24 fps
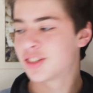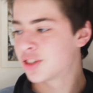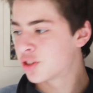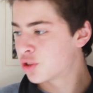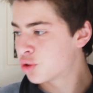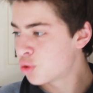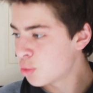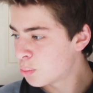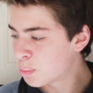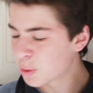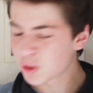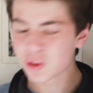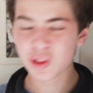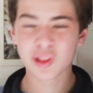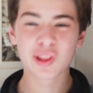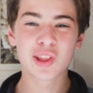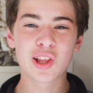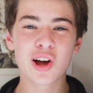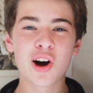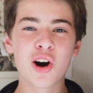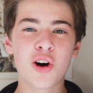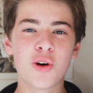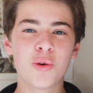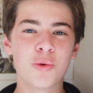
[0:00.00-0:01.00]
super
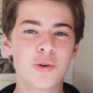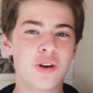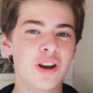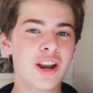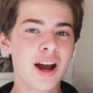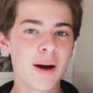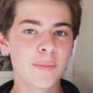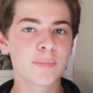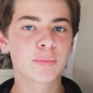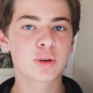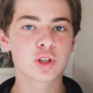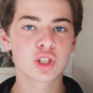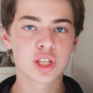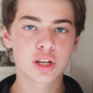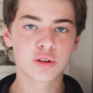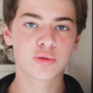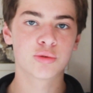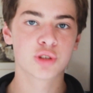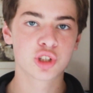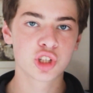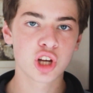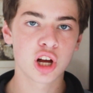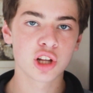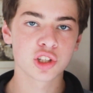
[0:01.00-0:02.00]
low numbers
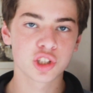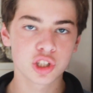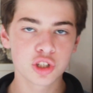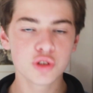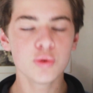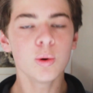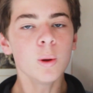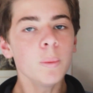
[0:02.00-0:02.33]
and results,